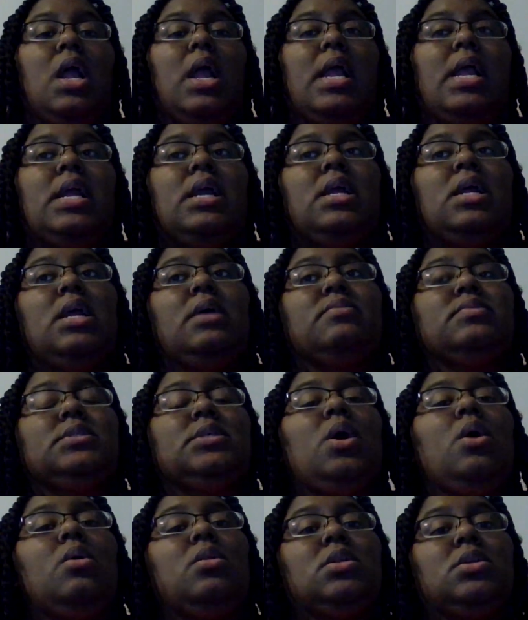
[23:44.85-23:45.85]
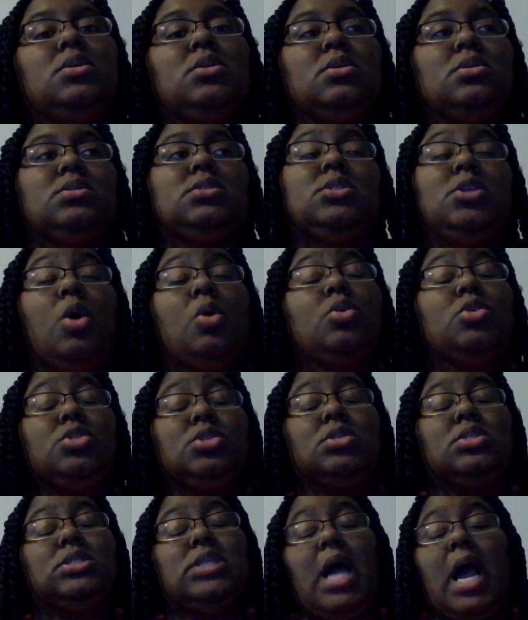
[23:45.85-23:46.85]
and have told your, told
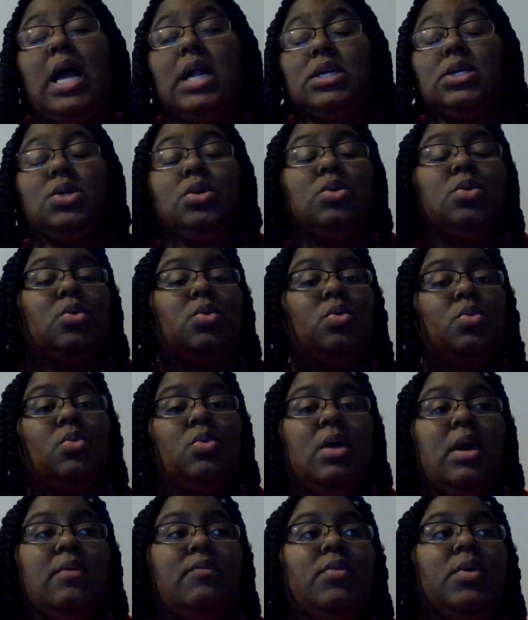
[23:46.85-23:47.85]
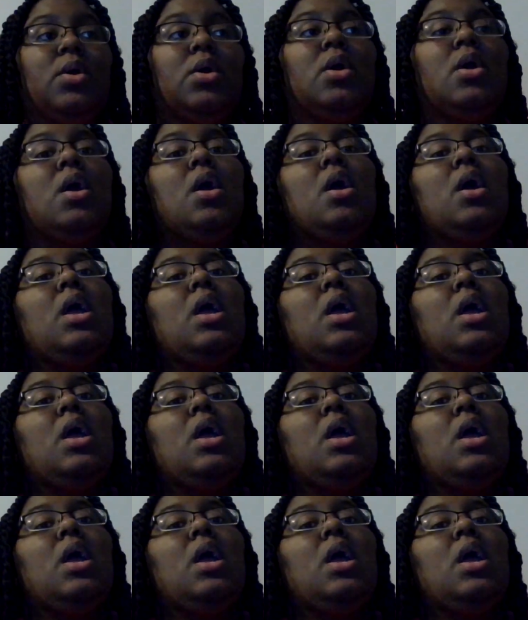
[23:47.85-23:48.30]
your doctor or whoever